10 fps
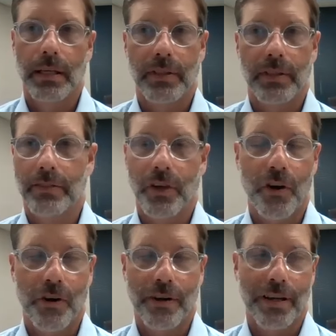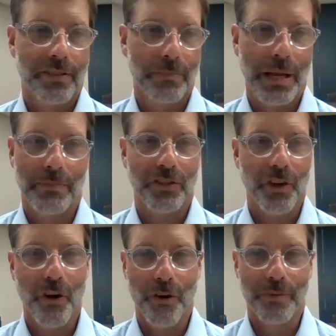It's a
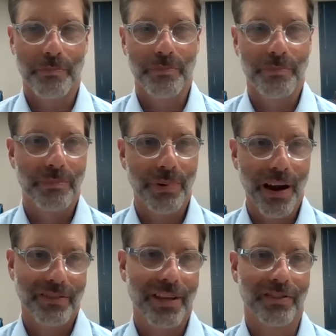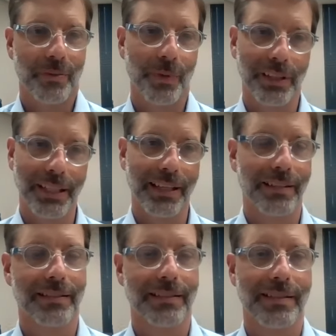hard process to
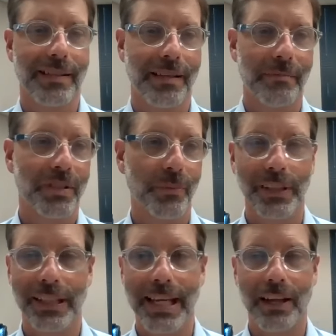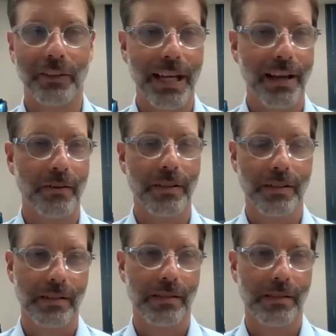really nail down.